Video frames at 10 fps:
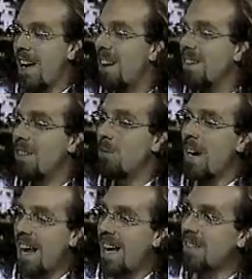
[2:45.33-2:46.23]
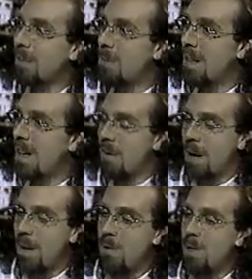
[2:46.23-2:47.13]
I don't see why it has to be that
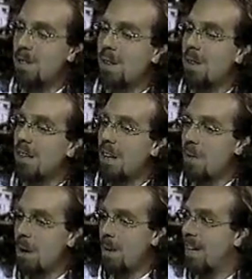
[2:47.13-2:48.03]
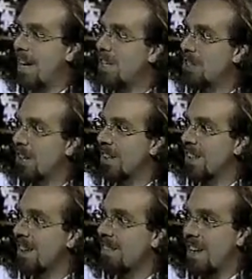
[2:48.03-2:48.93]
way. I mean, we used to think that way about nature,
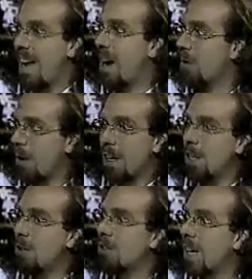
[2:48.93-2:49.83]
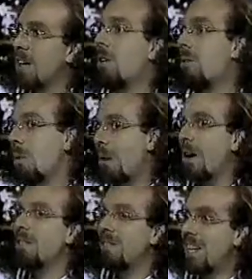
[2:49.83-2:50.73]
and now we're on a huge kick. Oh, we're
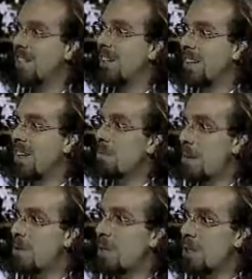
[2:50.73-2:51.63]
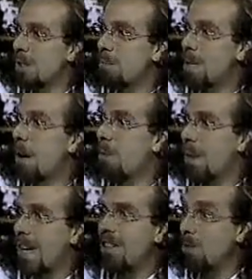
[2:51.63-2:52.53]
part of nature. Maybe we shouldn't beat up
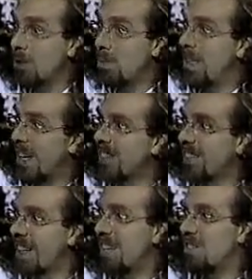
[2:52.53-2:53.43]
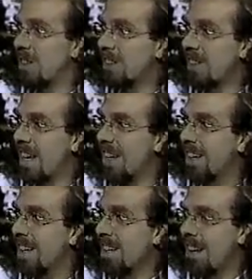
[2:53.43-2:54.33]
on nature. We should be nice to nature instead.
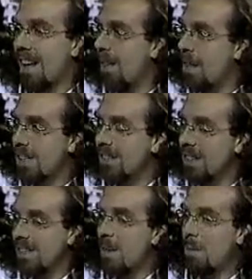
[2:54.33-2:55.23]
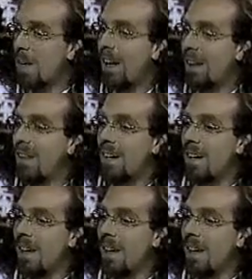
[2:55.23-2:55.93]
I think it's the same thing. I think...